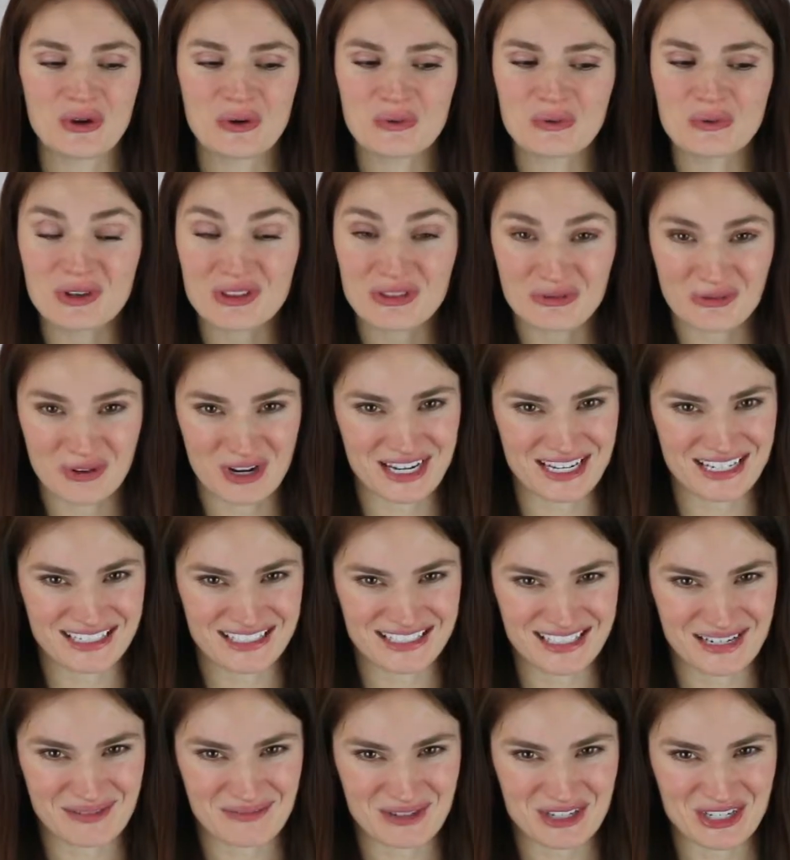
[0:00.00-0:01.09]
with one
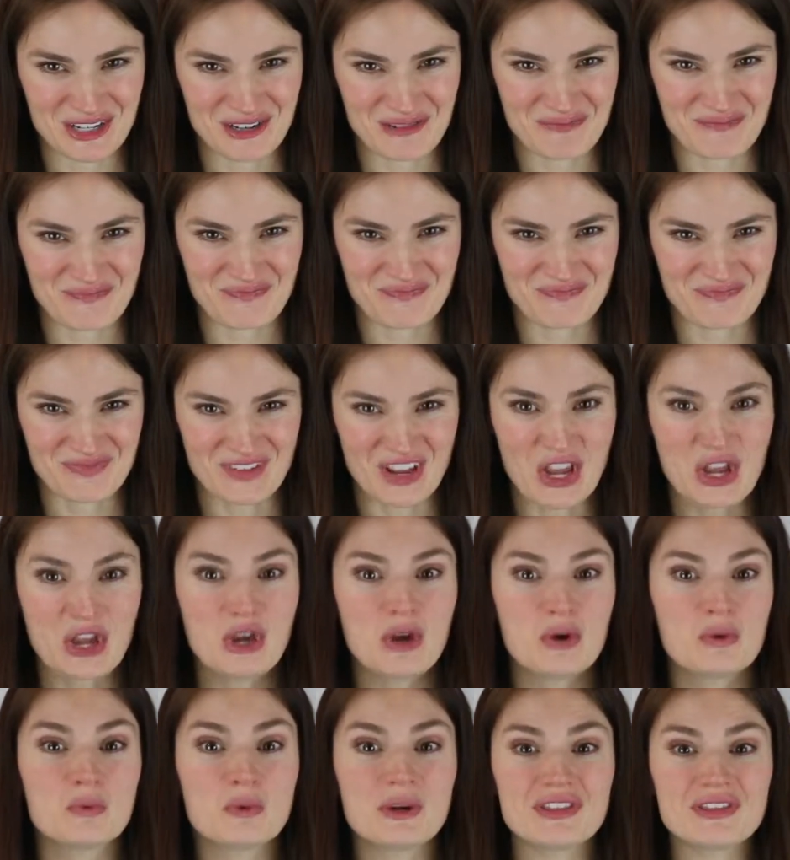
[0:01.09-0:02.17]
exception.
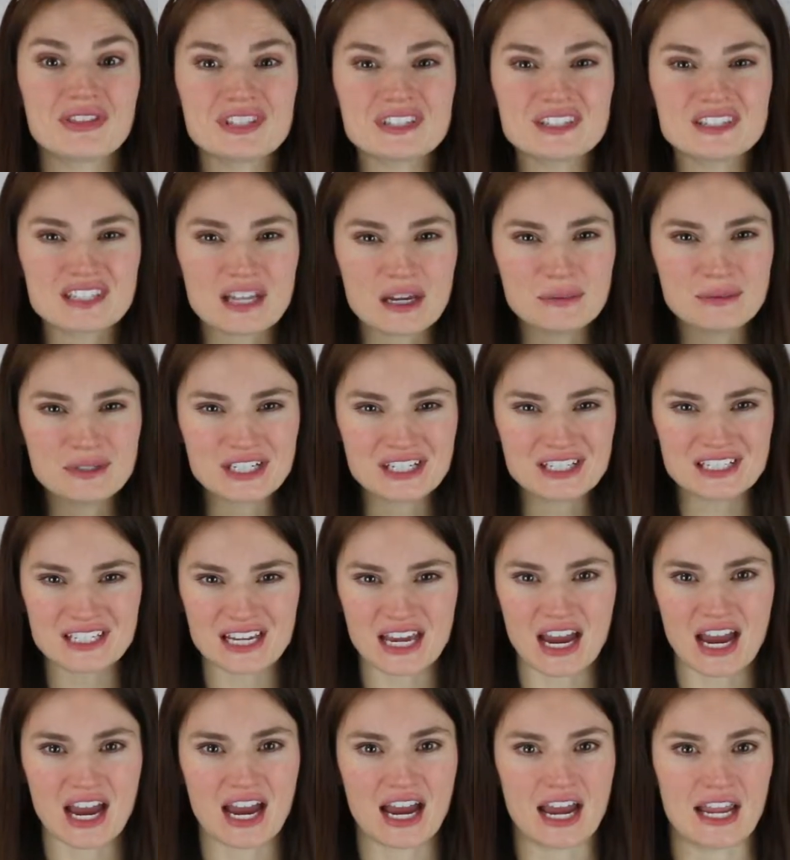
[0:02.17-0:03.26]
With the subject
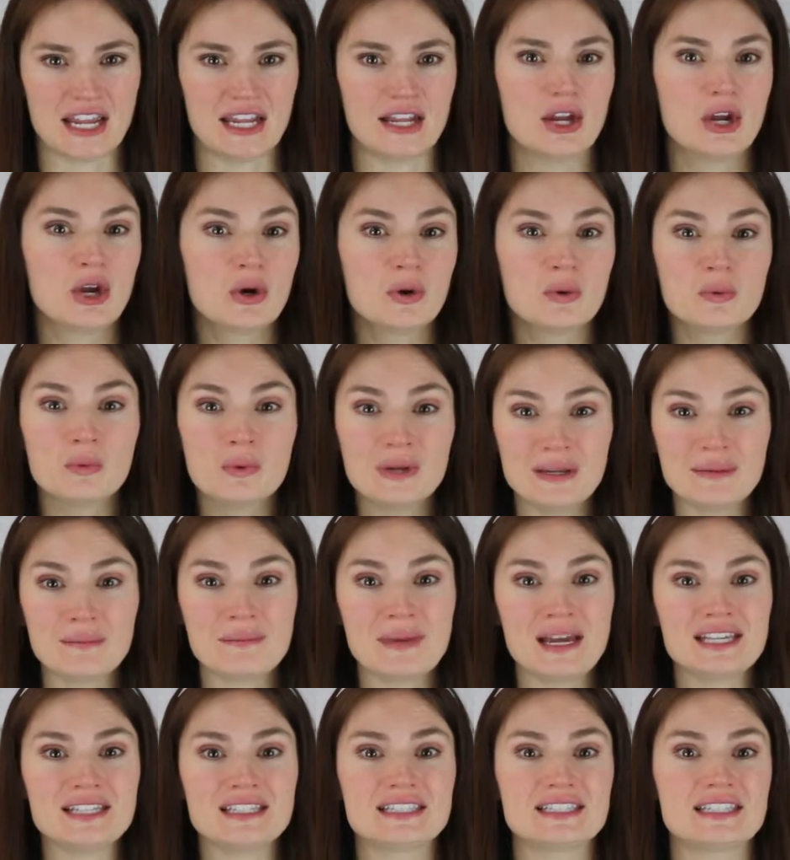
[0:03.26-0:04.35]
I, we
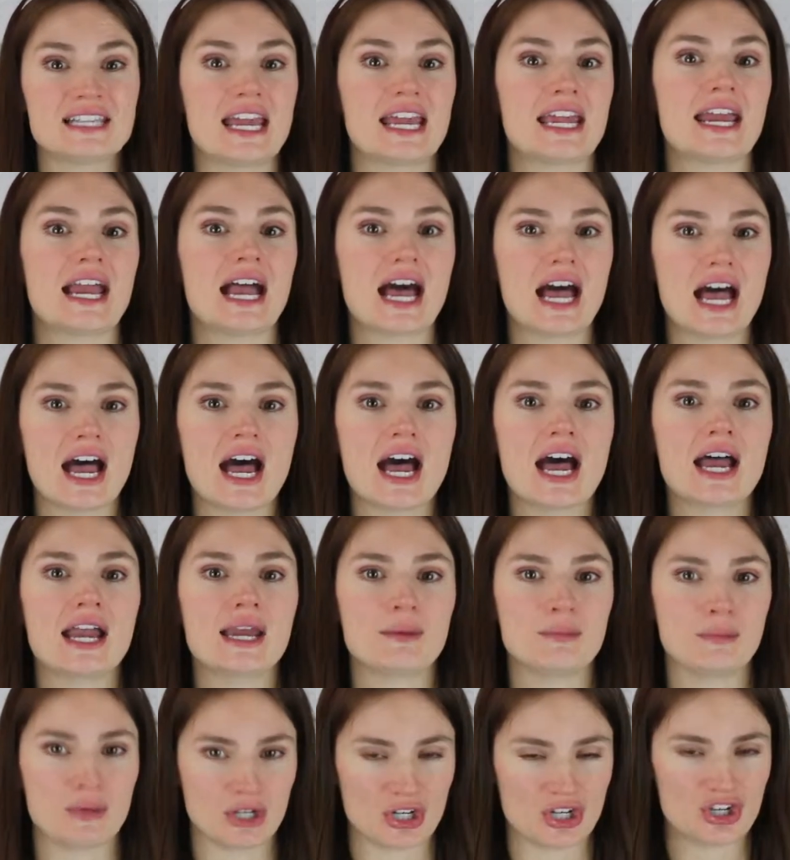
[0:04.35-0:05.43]
must say
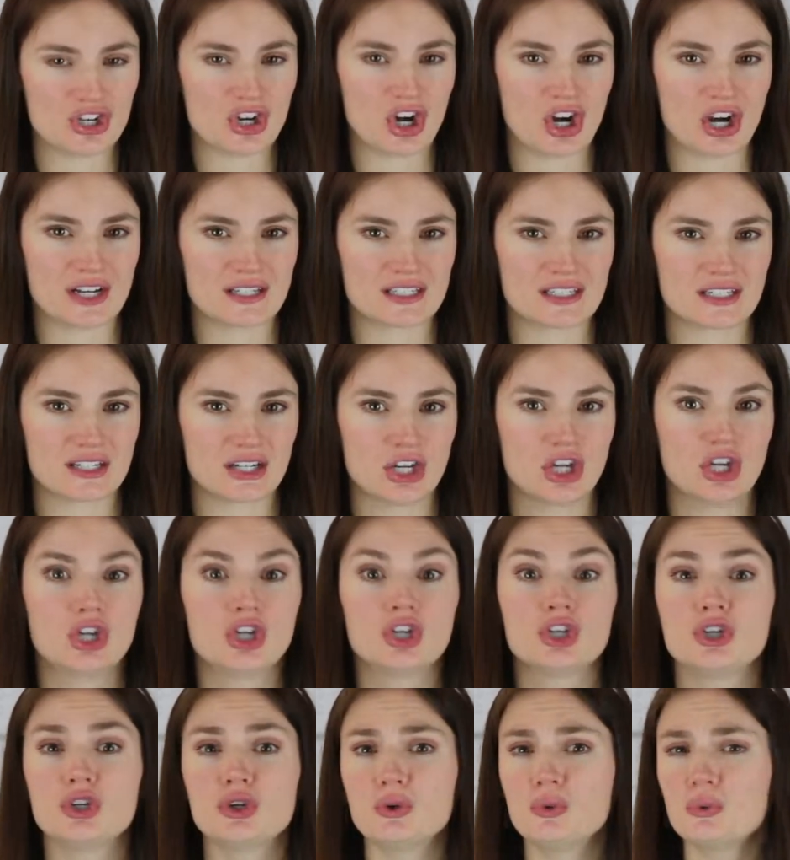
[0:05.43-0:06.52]
I'm not.
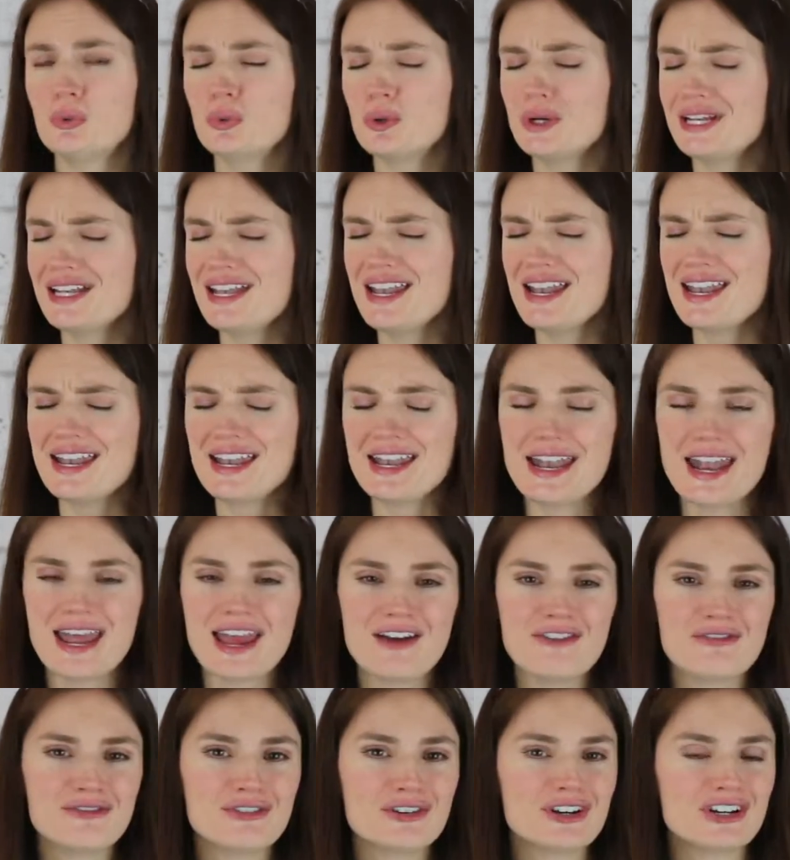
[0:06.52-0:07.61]
You would
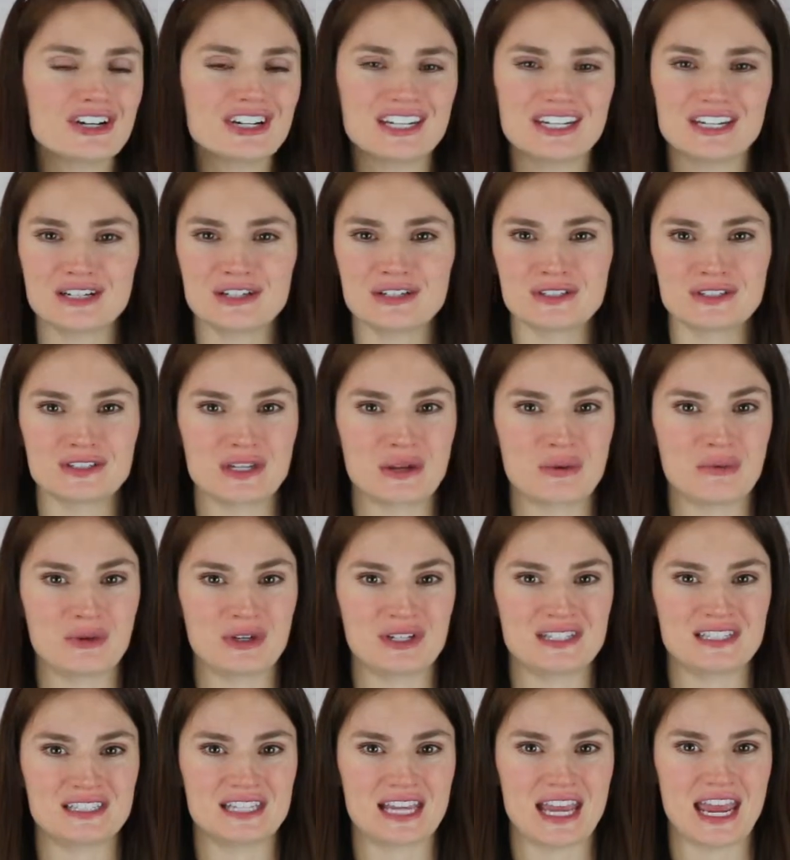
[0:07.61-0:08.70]
never hear
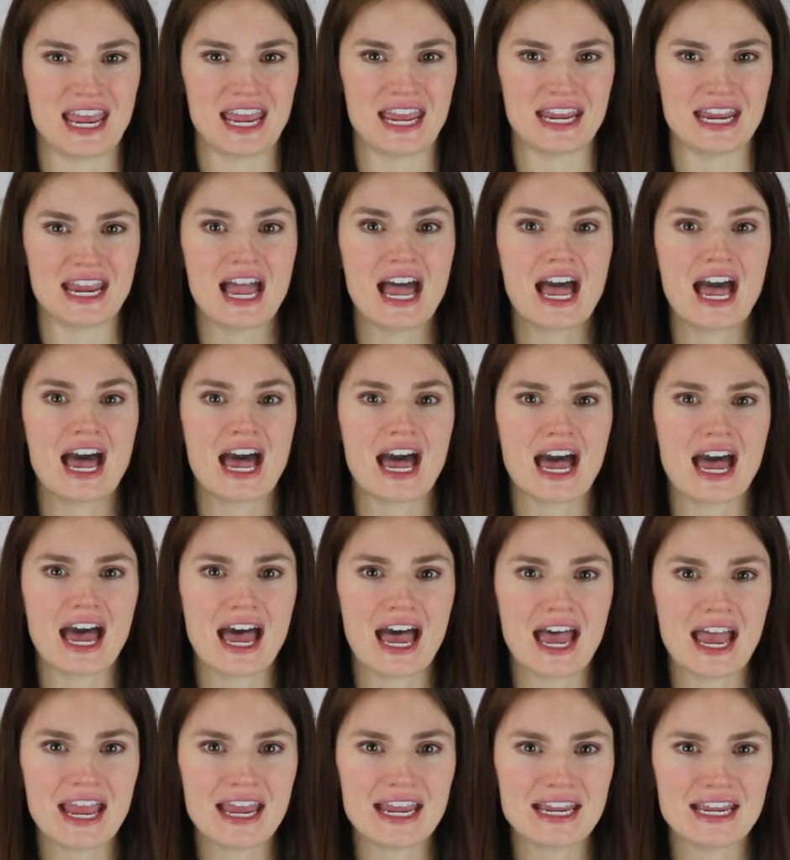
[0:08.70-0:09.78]
someone say
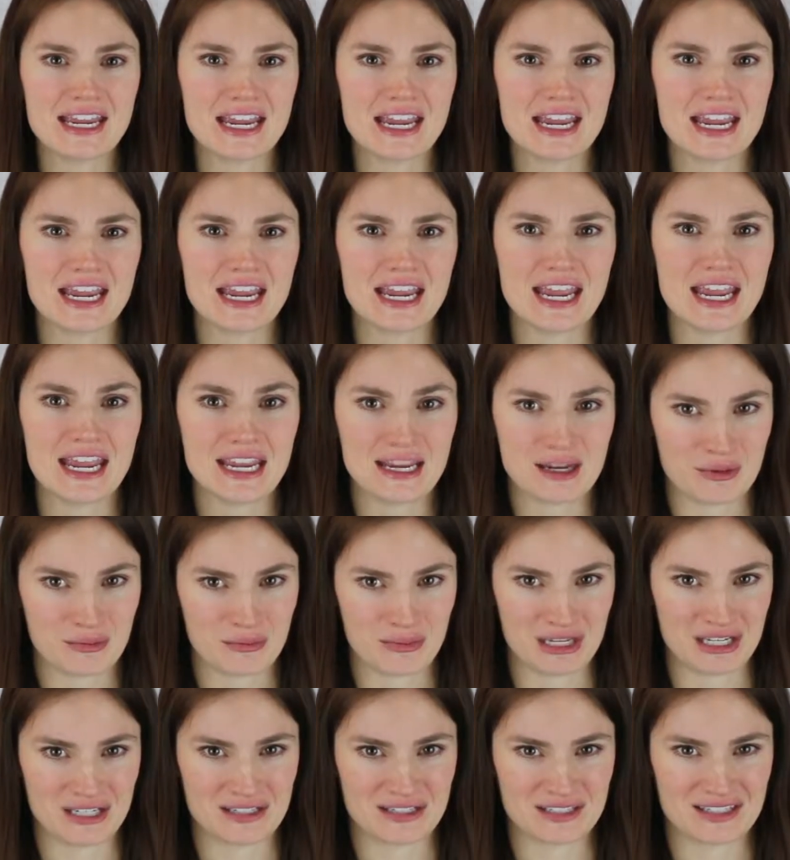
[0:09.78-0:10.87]
I
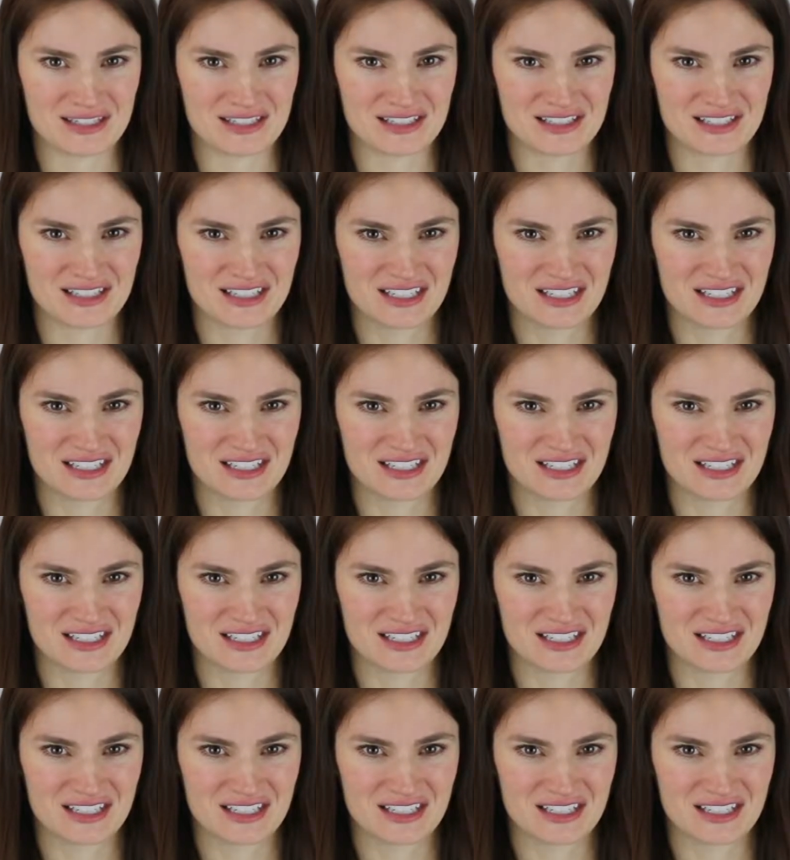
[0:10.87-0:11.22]
amn't,